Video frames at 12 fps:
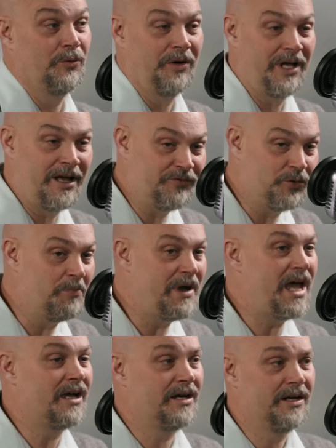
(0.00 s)
we'll have you
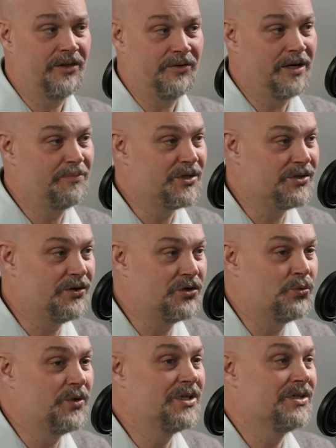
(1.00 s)
back on other
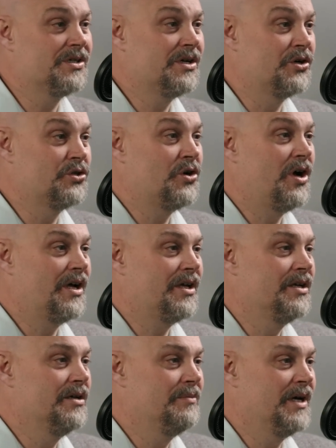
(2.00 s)
episodes and we can start
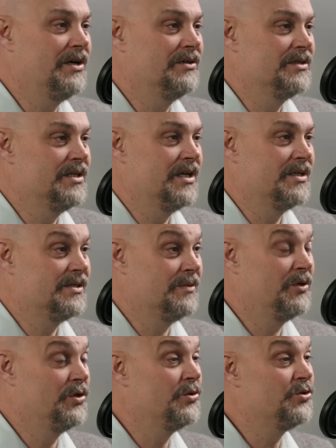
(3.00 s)
talking about
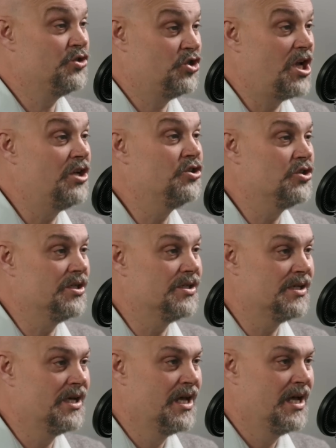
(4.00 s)
some of those changes